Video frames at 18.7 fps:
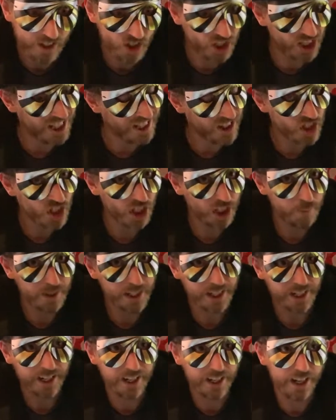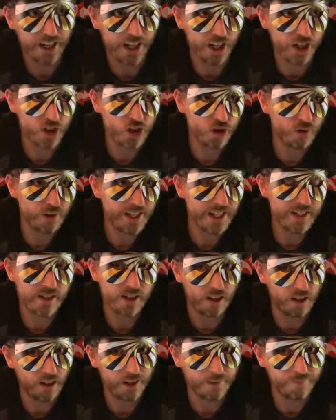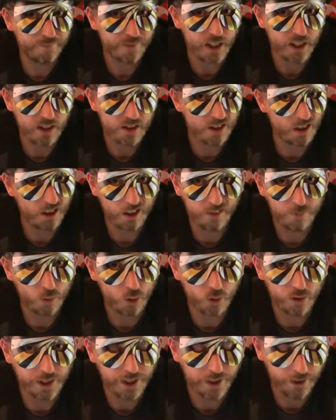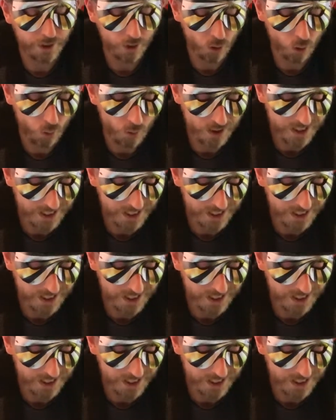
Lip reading: It's going to be a tricky tie at Turf Moor. It